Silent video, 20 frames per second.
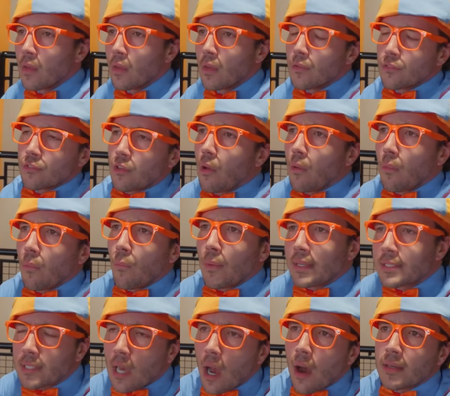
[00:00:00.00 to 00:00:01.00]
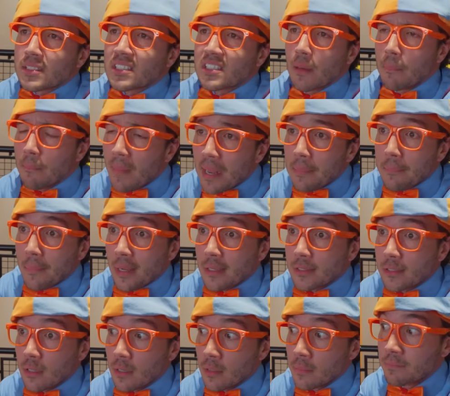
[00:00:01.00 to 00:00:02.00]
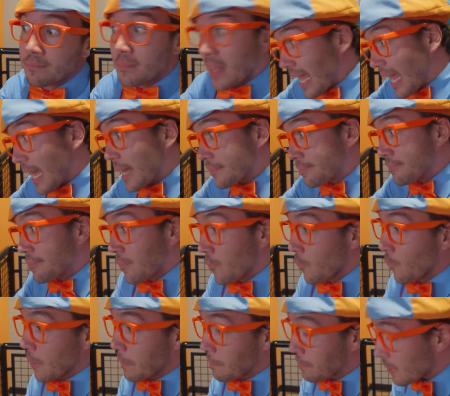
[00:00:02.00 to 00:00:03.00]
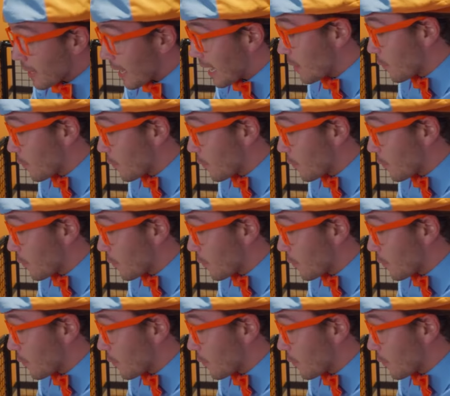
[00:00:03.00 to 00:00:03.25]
So we saw a cement mixer and we played